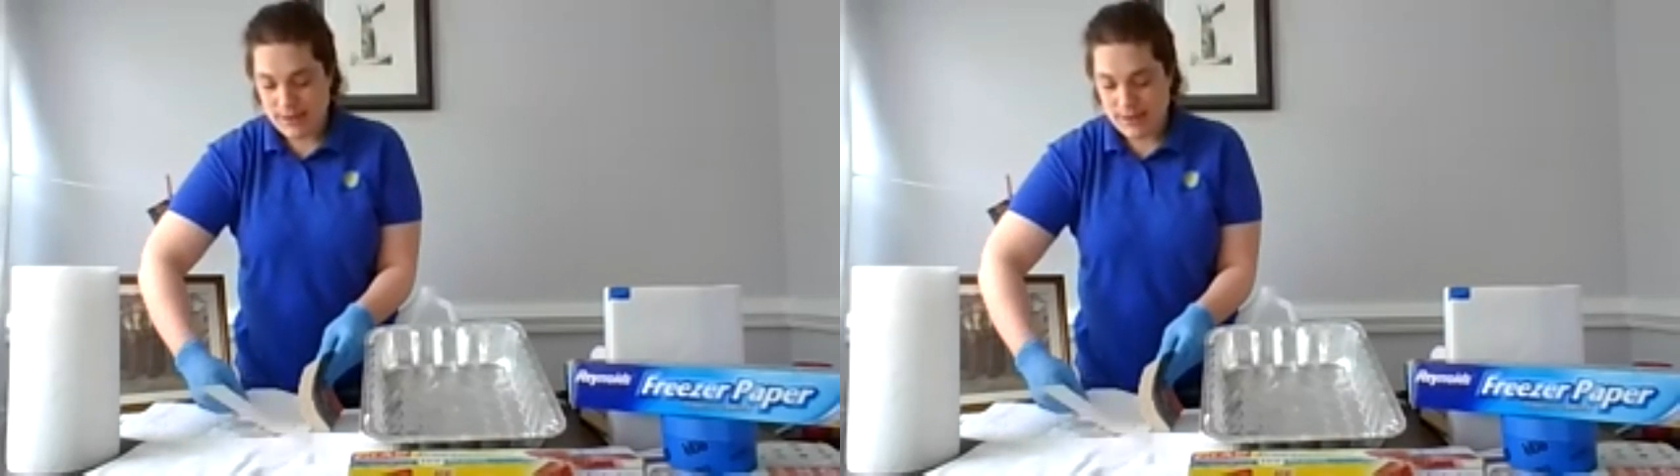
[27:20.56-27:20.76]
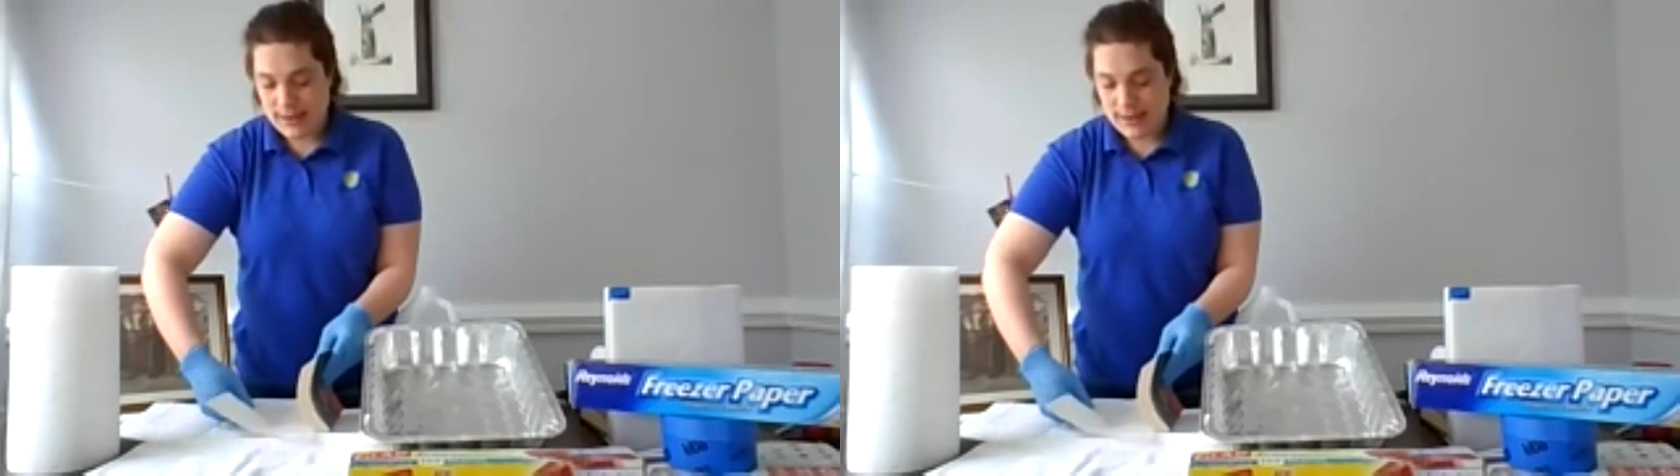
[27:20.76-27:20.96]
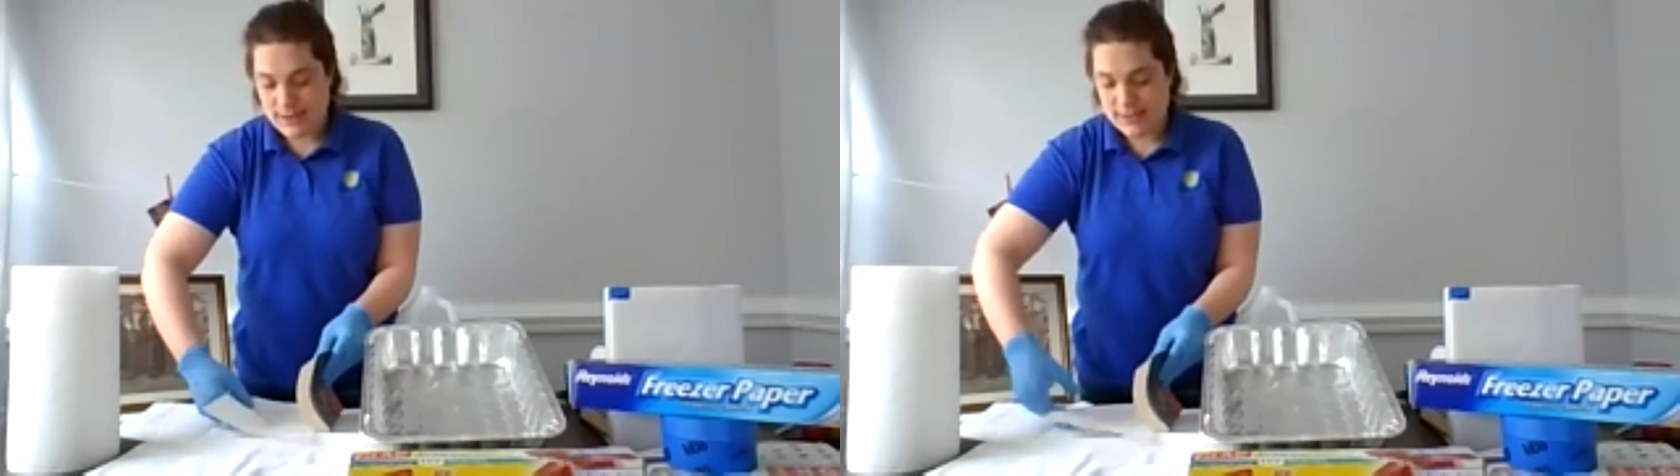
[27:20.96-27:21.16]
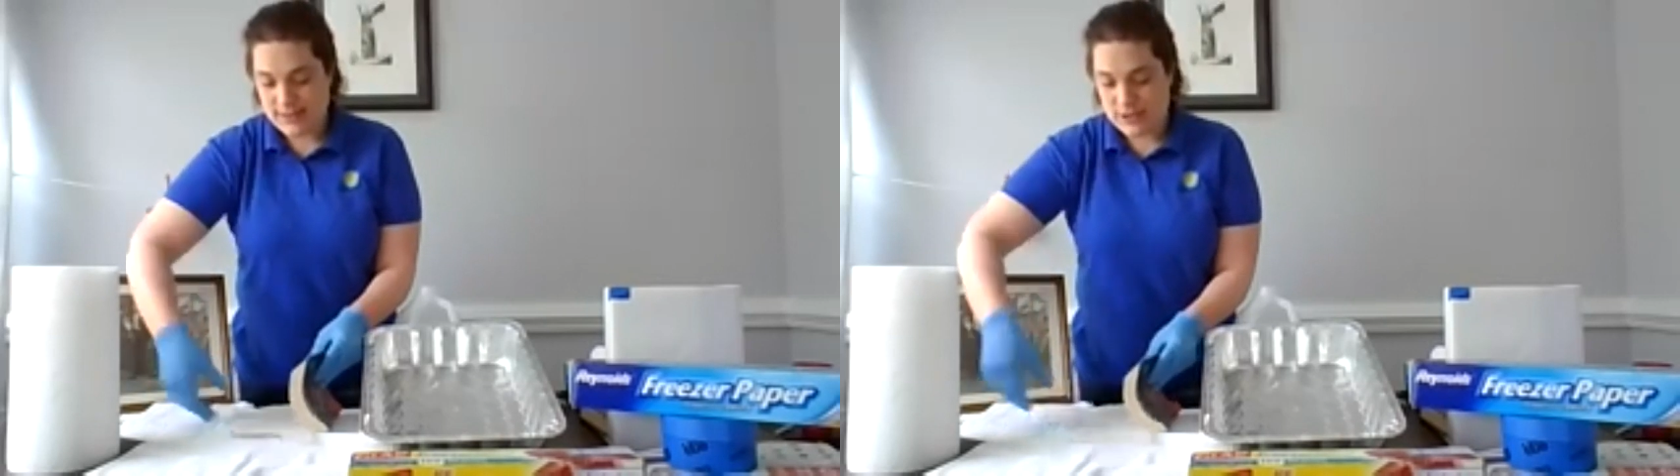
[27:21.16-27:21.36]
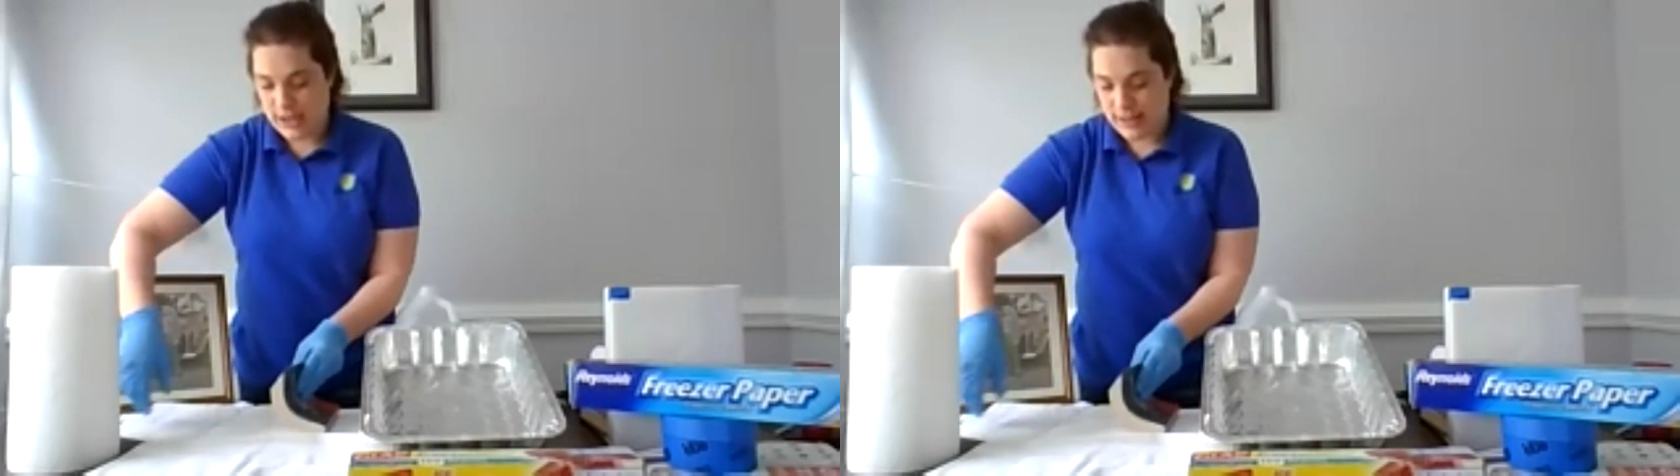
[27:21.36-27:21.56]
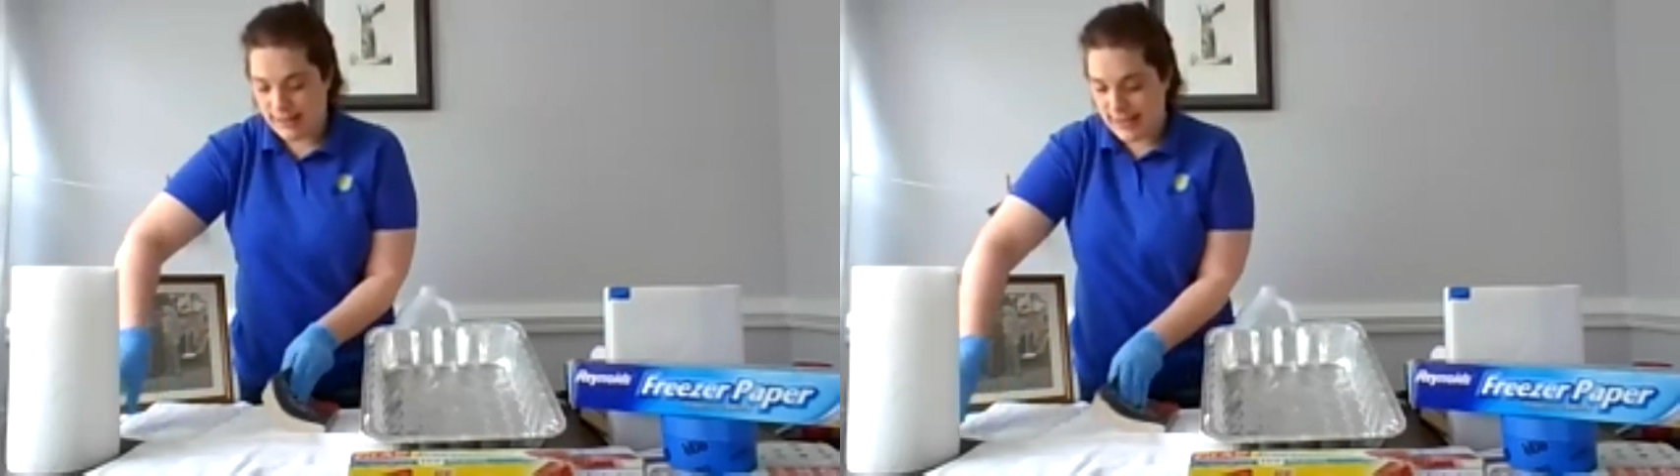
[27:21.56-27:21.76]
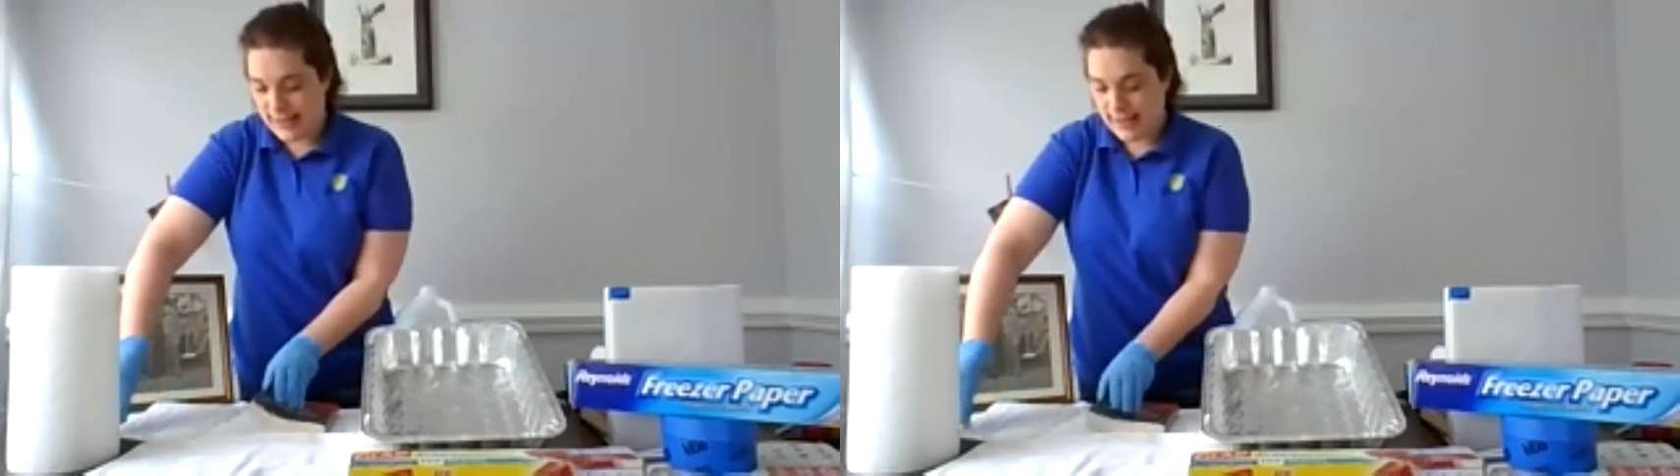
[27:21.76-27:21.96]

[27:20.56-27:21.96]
and just gently